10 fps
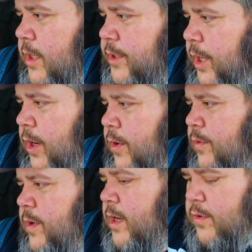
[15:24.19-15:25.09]

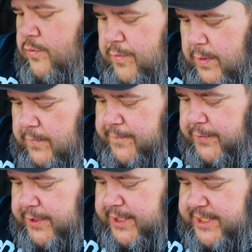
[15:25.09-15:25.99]
no road
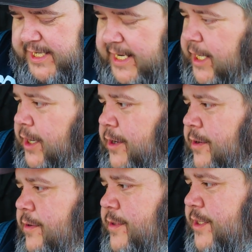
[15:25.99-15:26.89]
footage at
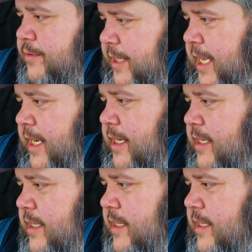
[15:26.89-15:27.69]
all today.